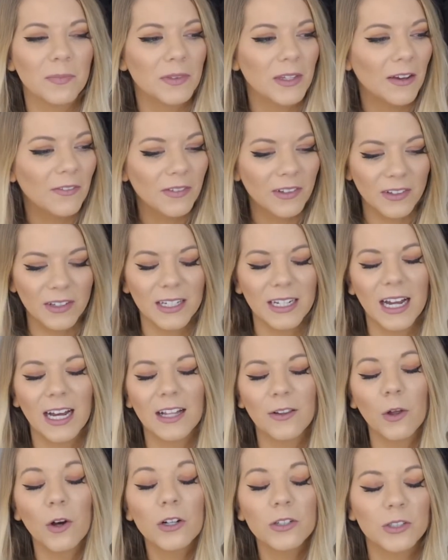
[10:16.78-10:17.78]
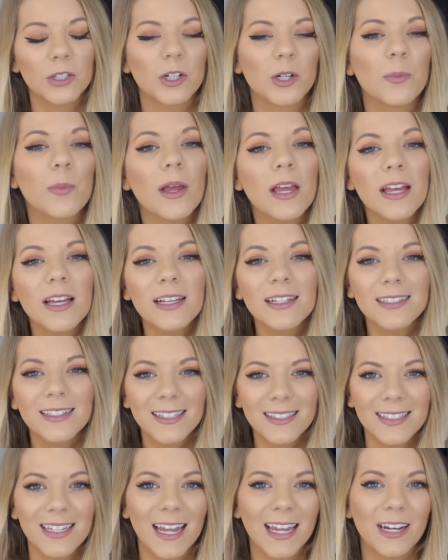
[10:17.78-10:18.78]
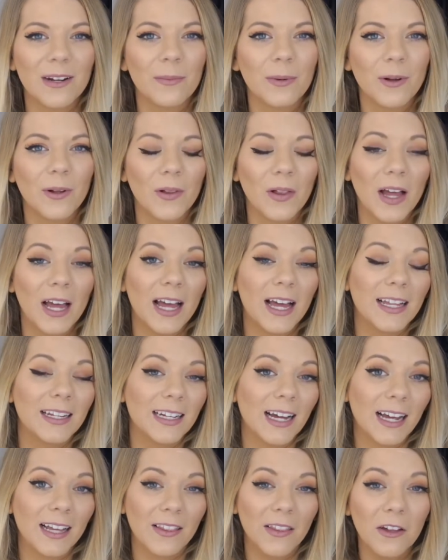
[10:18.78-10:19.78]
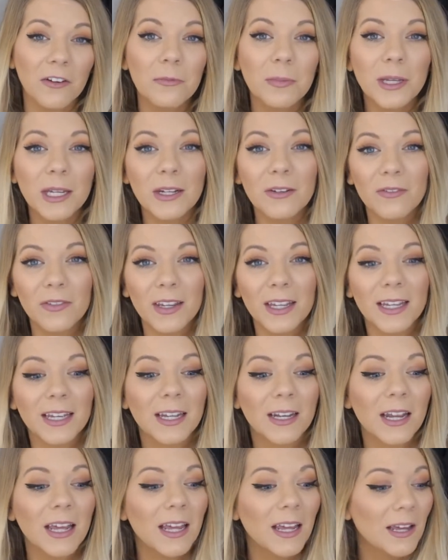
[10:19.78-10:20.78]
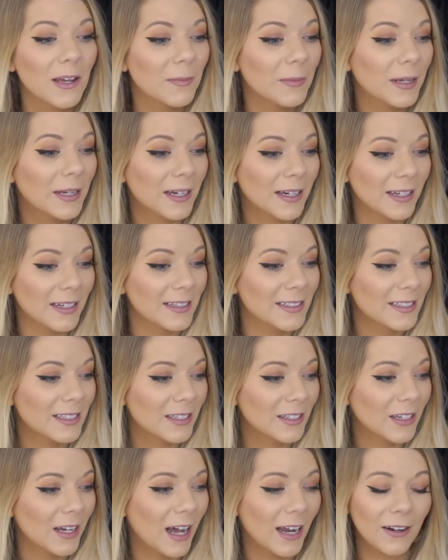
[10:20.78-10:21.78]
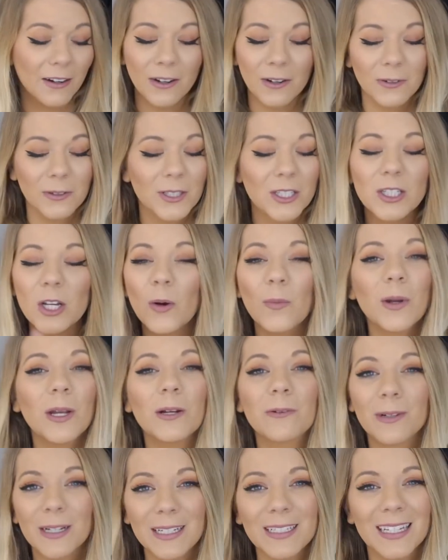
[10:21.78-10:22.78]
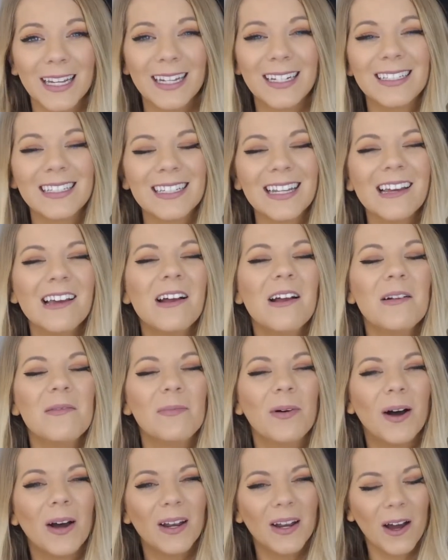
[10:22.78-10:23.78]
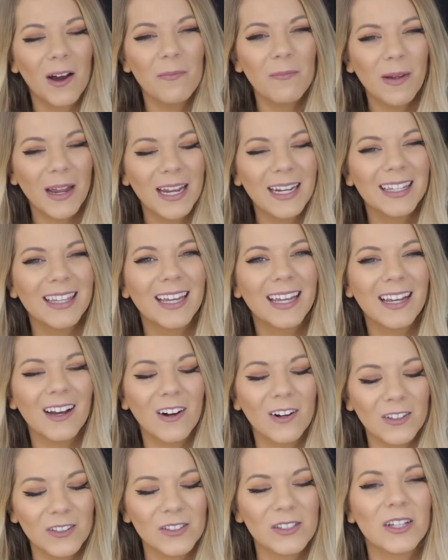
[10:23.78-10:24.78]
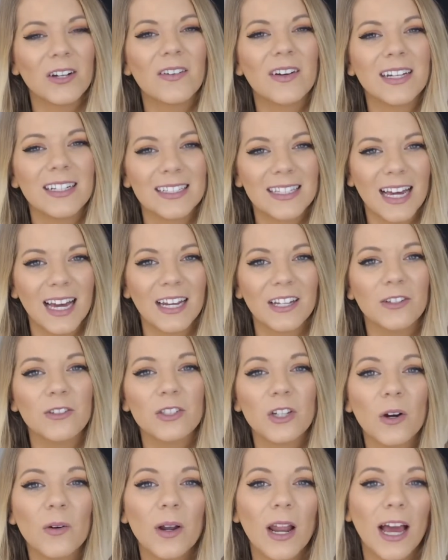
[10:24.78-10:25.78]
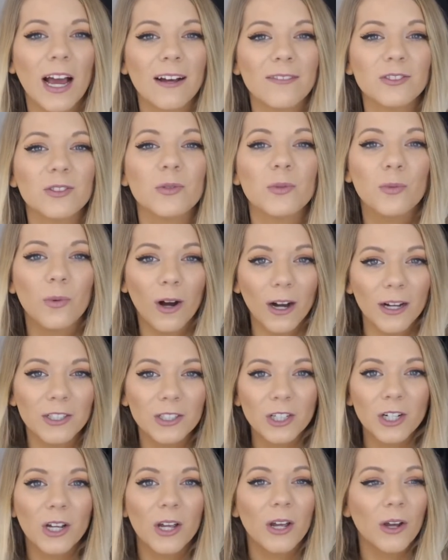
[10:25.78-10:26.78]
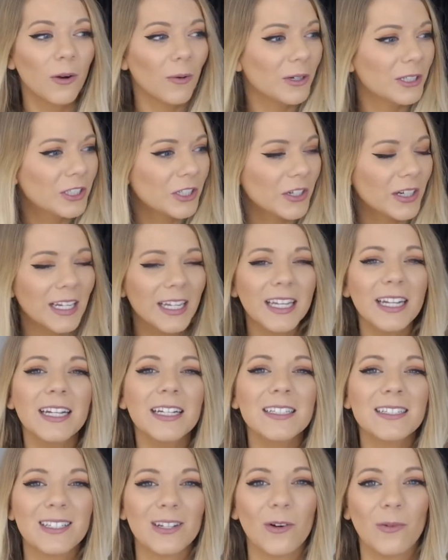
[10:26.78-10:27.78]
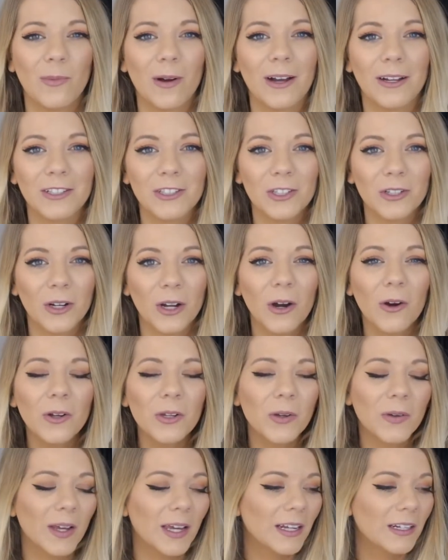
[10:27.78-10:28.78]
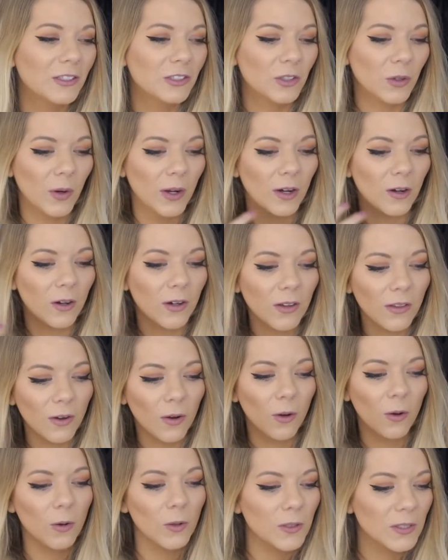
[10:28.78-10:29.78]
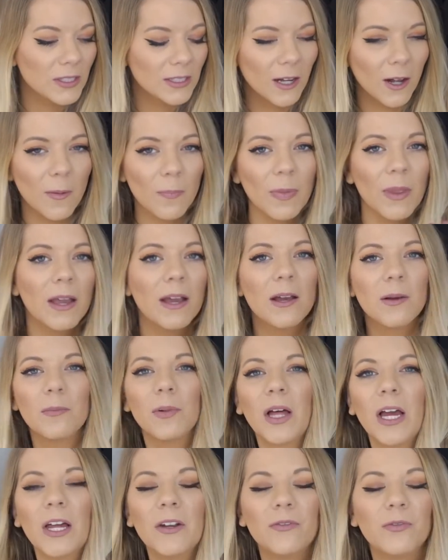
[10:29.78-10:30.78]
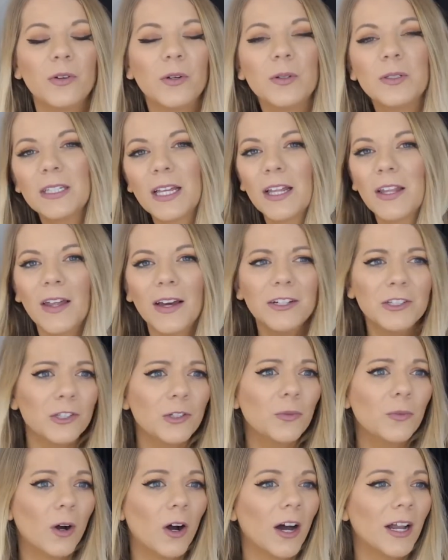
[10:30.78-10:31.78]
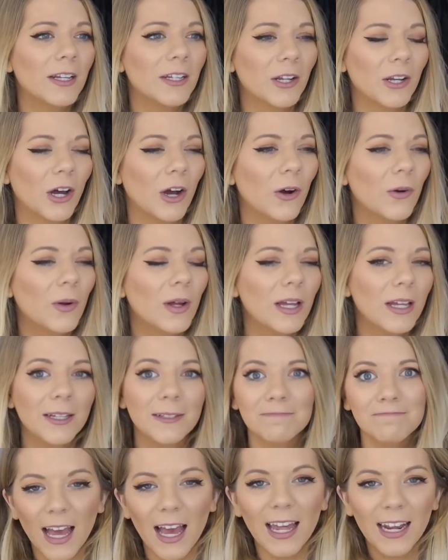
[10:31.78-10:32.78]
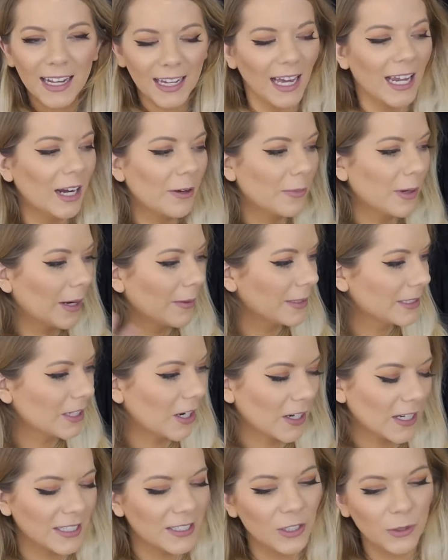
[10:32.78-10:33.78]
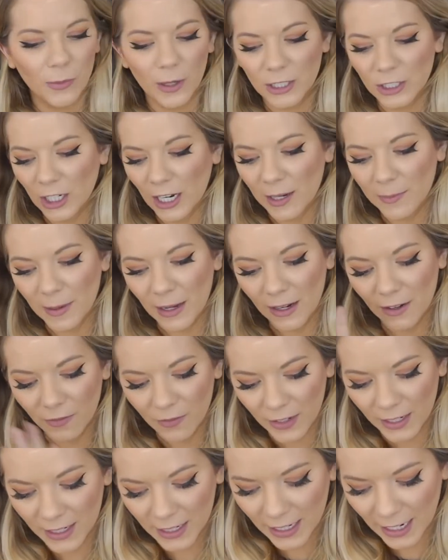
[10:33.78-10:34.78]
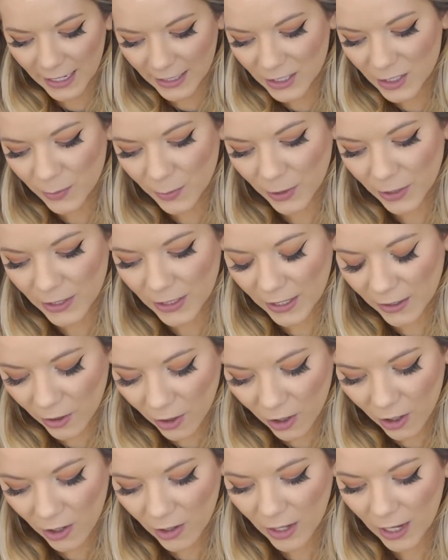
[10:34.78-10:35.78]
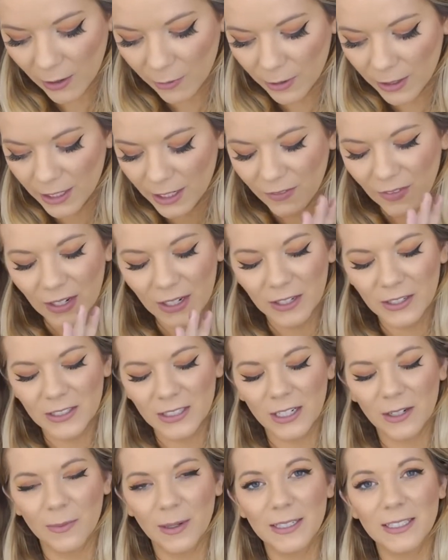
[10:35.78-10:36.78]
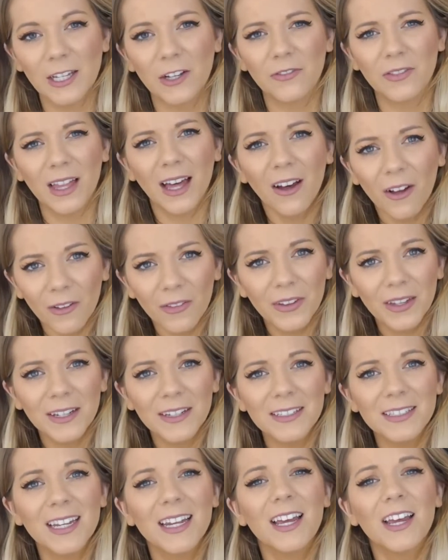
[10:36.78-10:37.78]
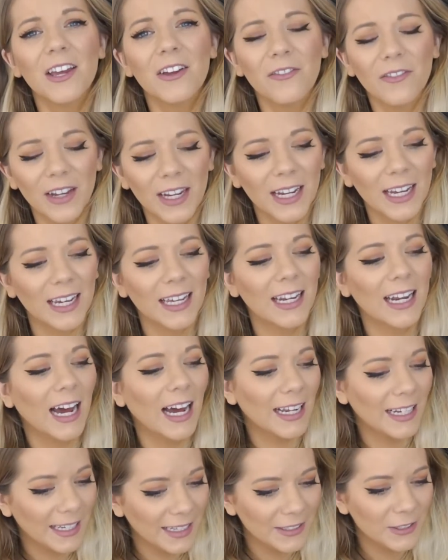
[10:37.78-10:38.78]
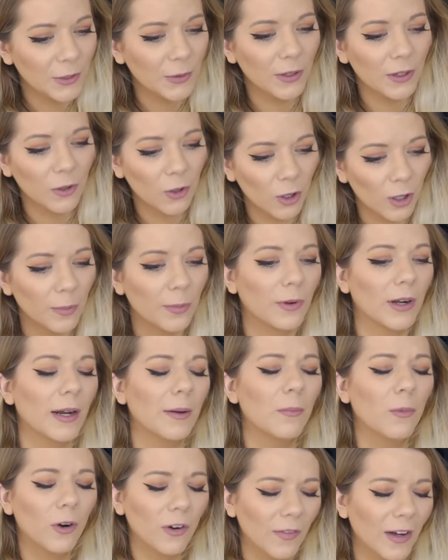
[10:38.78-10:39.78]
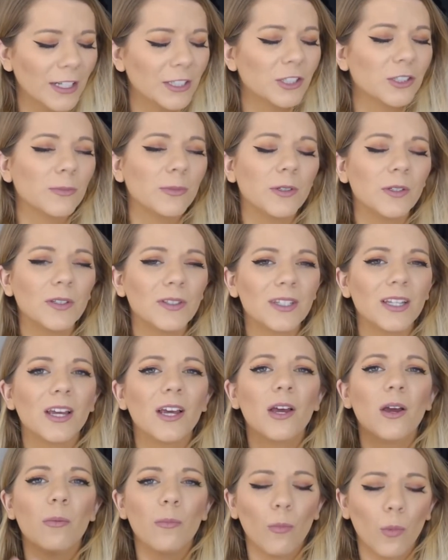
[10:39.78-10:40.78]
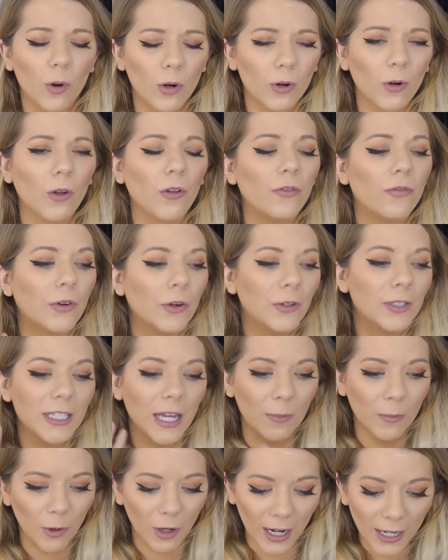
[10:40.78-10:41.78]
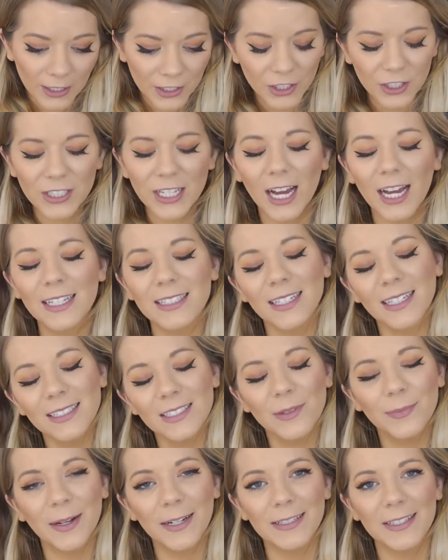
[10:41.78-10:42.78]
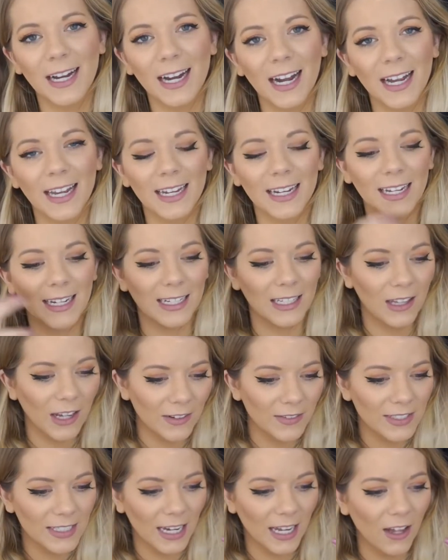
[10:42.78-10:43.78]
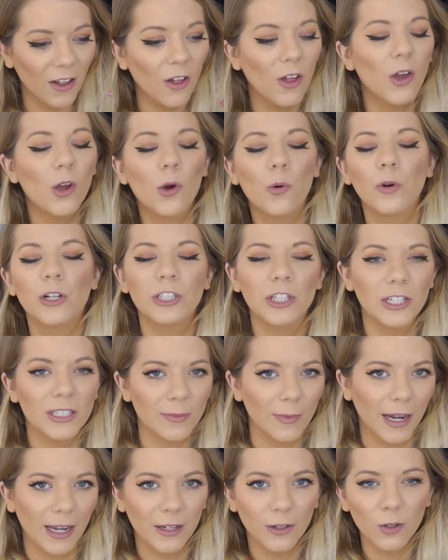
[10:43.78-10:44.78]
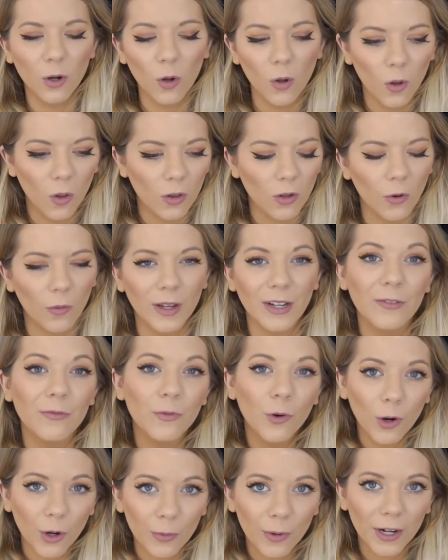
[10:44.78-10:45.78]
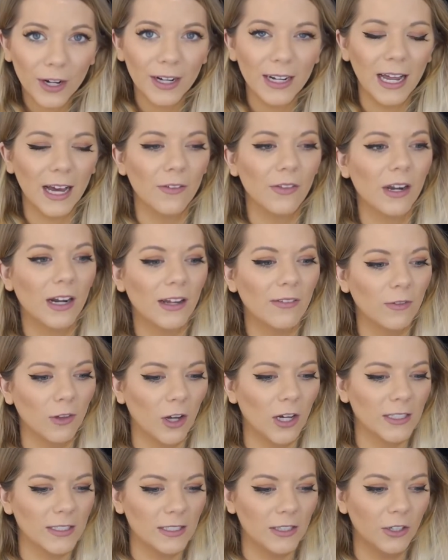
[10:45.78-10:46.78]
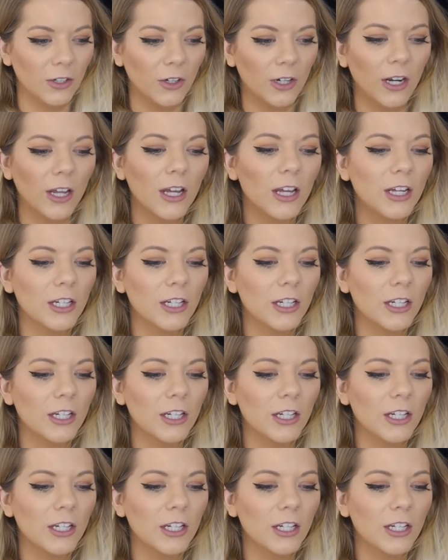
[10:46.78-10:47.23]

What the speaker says: definitely not long-term sustainable. And I love being vegan because, I don't know, so many reasons, but a main thing also is that you don't have to watch what you're eating so much, you know? You can enjoy all the wholesome plant foods that you want, you know? And again, I'm probably talking too much. I'm not a vegan expert at all. I wouldn't even consider myself the healthiest vegan. I need to incorporate more vegetables, more whole foods, and more exercise into my diet and lifestyle, which is my goal going forward. Now that I've lost a good